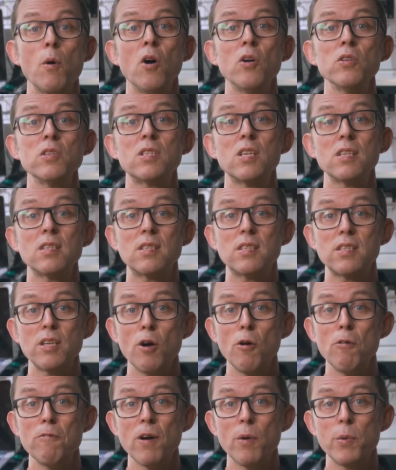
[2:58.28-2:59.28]
on to
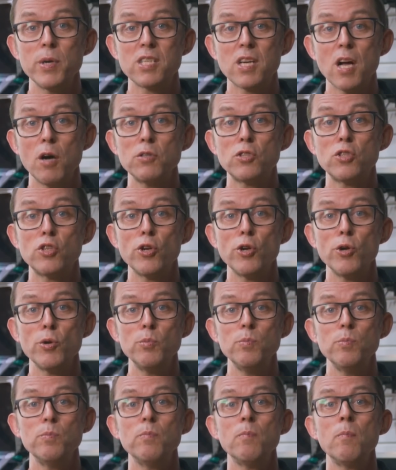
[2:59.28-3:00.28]
silver, which goes to